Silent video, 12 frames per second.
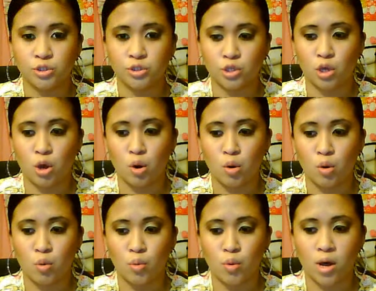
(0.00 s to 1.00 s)

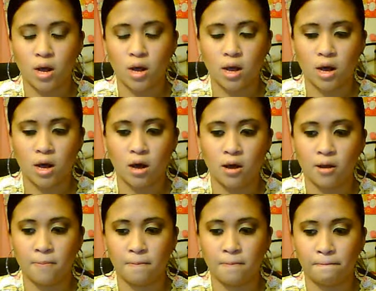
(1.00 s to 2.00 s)
So
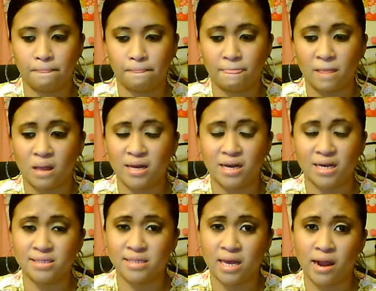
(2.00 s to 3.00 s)
um, like I
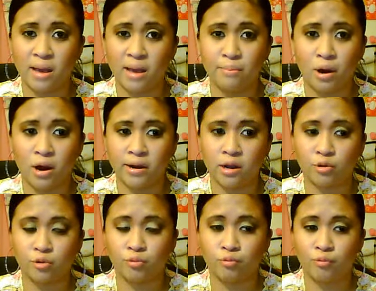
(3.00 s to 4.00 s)
said, I bought a
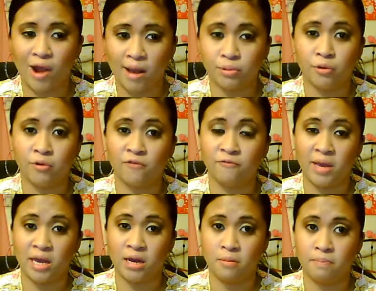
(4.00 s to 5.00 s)
crap load of
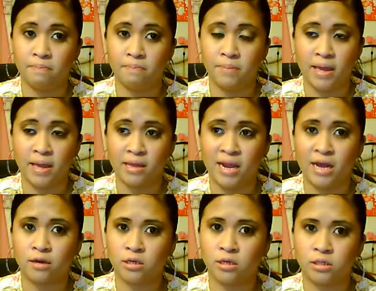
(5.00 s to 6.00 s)
makeup and I
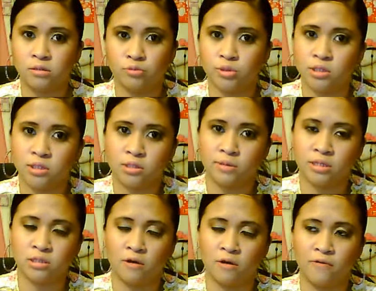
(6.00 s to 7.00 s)
couldn't resist
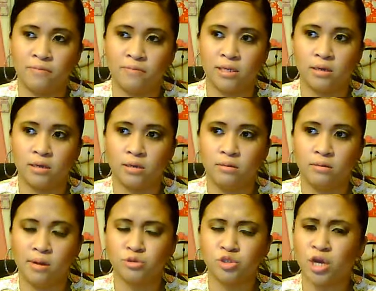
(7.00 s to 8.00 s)
myself. I mean,
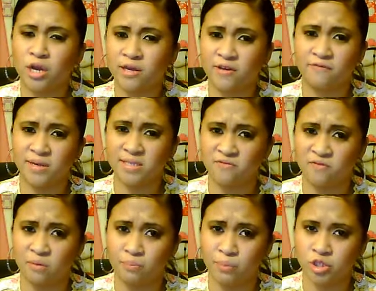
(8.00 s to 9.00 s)
I was trying to give myself a
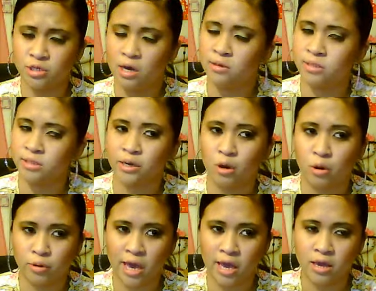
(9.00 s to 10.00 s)
budget. I was like,
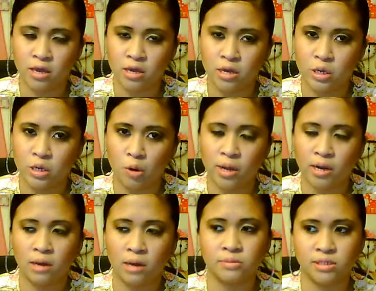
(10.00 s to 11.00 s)
okay, you know what?
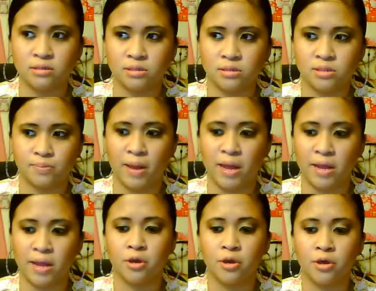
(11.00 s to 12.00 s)
I'm going to
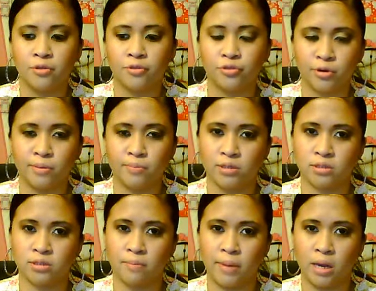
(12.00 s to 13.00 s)
spend 30 bucks
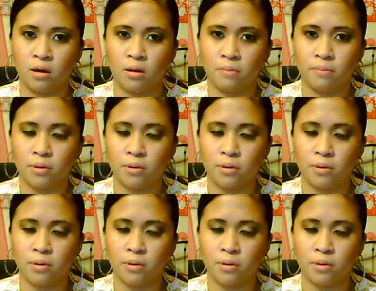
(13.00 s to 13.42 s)
on makeup